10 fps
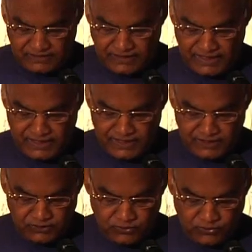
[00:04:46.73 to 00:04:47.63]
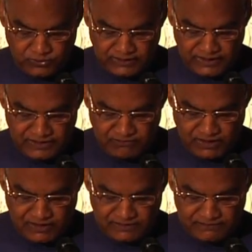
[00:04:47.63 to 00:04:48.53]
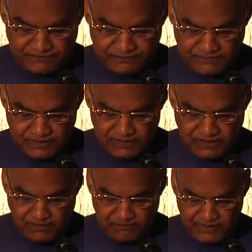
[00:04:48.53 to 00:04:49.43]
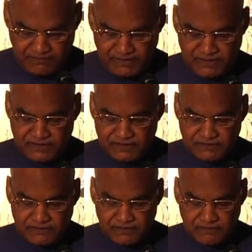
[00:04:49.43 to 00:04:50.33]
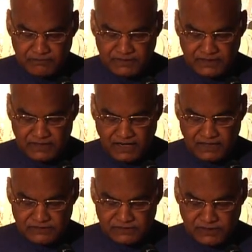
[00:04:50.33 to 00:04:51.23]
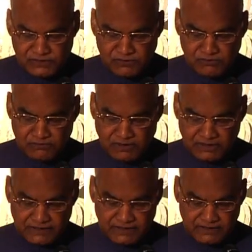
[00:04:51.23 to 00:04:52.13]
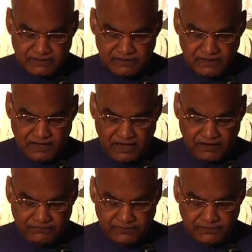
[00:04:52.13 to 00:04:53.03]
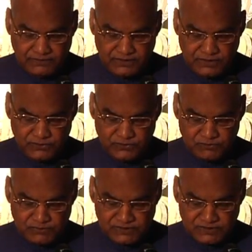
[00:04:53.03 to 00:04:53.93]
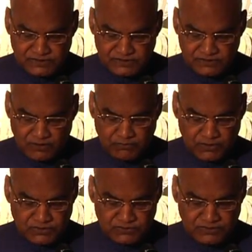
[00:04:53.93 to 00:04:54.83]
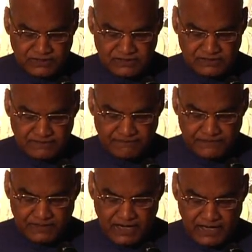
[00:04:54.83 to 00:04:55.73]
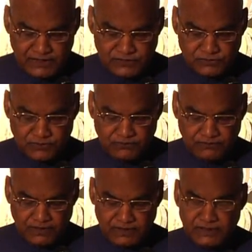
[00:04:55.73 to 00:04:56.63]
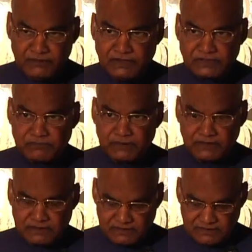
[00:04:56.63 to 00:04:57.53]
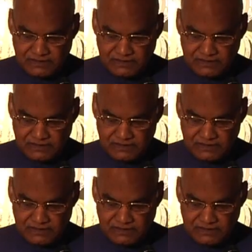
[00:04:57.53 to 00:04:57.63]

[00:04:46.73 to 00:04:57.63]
The Indian growth and demand, complemented with a large consumer market, offer huge business opportunities and scope for investment.